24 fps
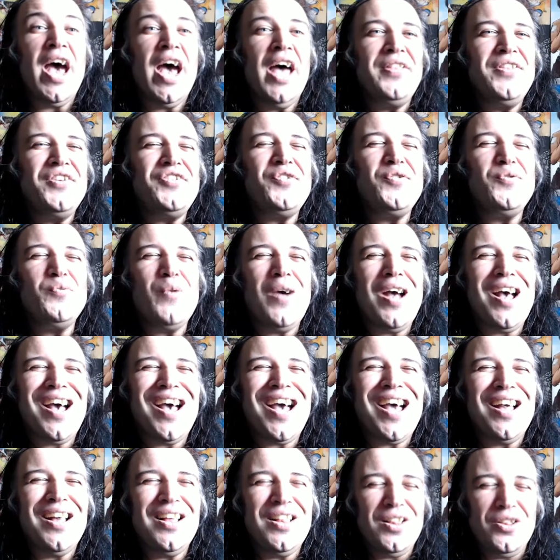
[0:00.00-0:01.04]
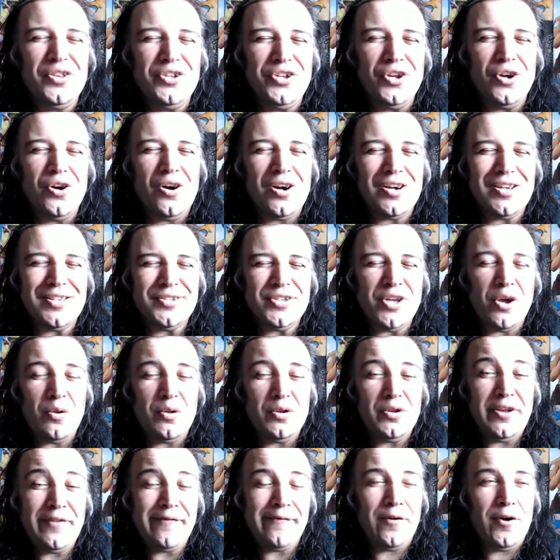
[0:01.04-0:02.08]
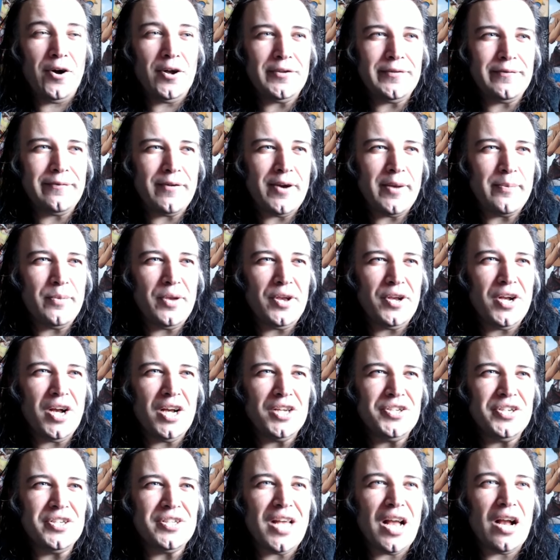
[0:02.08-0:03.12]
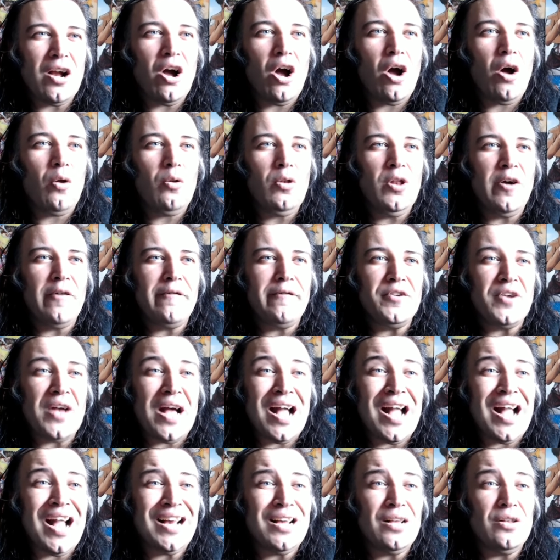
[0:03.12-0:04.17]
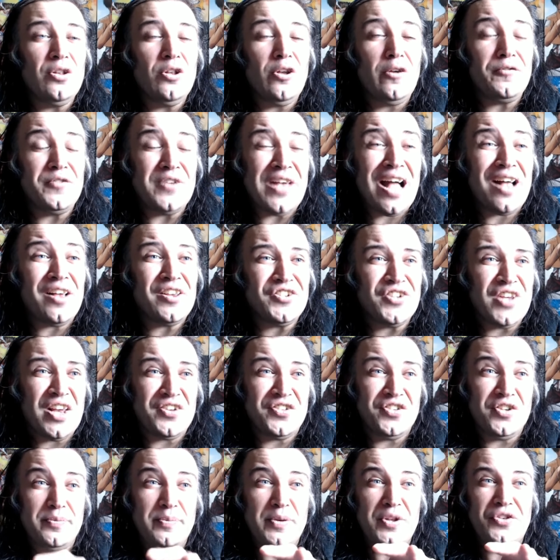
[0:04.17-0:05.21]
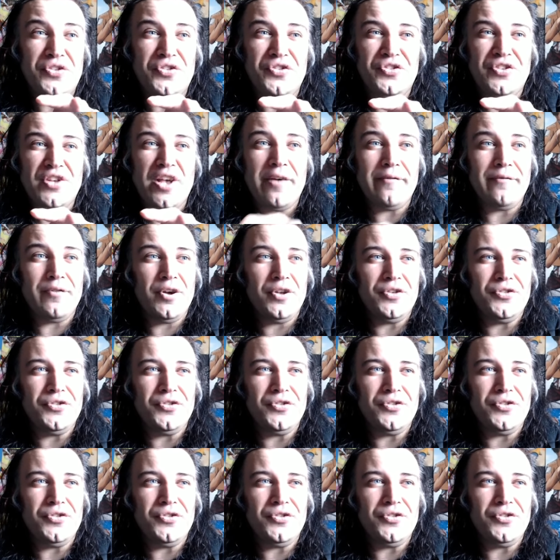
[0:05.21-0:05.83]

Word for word: and this is where York totally falls for it because she's like, oh, Lilith, Lilith's access has been severed,